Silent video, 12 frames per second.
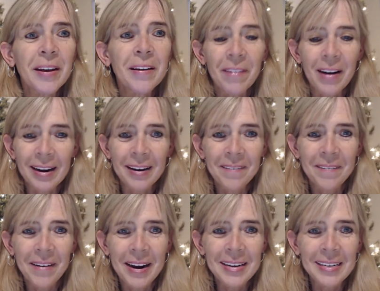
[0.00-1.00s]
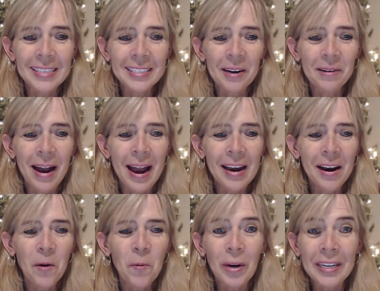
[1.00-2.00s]
if I can find it. So
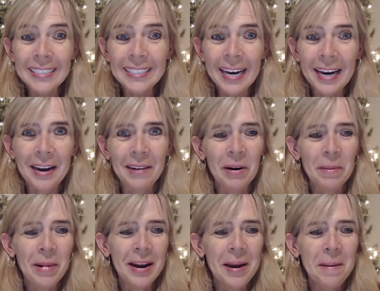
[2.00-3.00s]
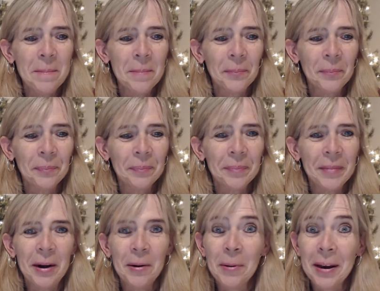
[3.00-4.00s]
hang on one second, everybody.
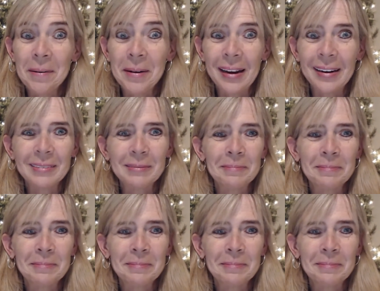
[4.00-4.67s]
Here we go again.